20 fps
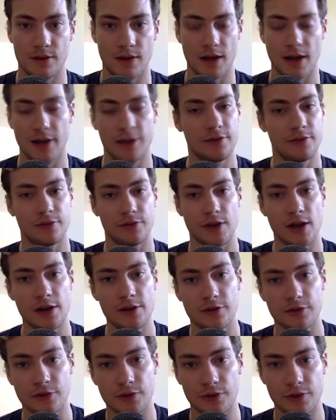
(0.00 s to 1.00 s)
I just I
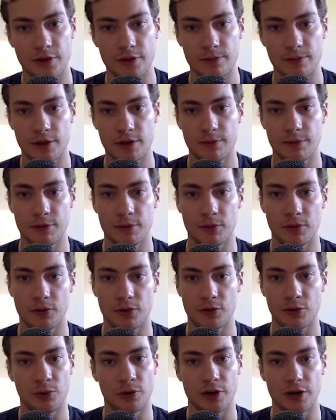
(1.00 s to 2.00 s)
just don't think many people
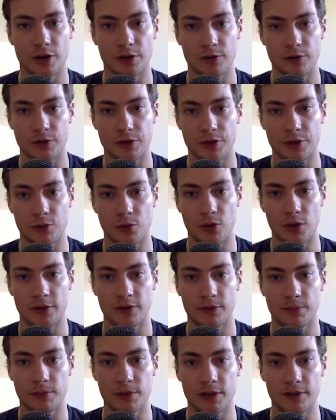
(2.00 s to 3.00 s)
are aware of really
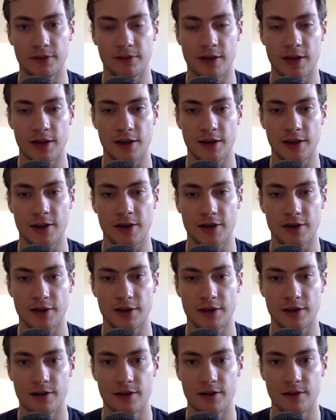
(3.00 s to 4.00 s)
what's being taken
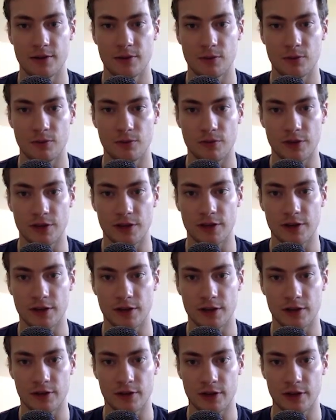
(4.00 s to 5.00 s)
via
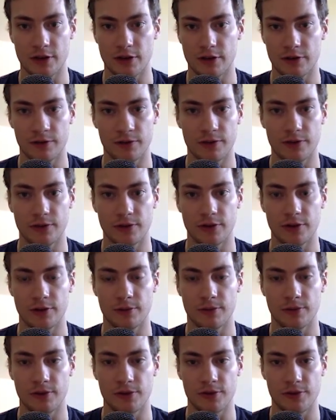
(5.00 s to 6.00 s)
neonatal infant
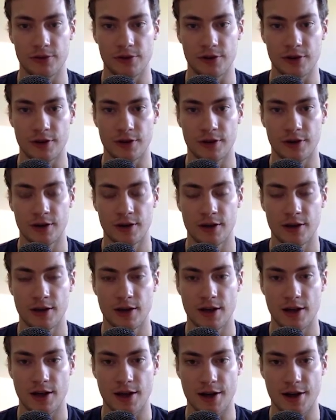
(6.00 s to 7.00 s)
circumcision here.
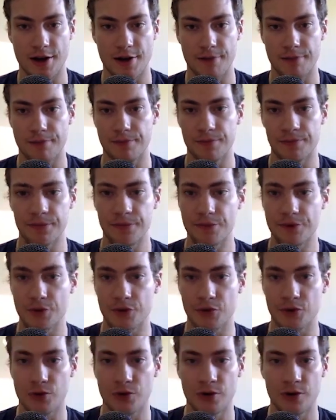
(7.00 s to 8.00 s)
Um, you
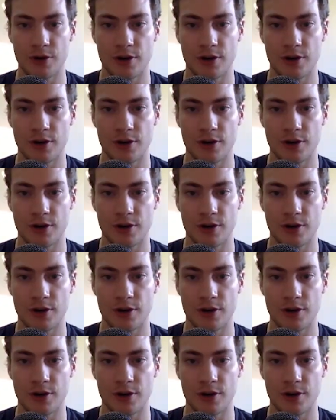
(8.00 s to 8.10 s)
know,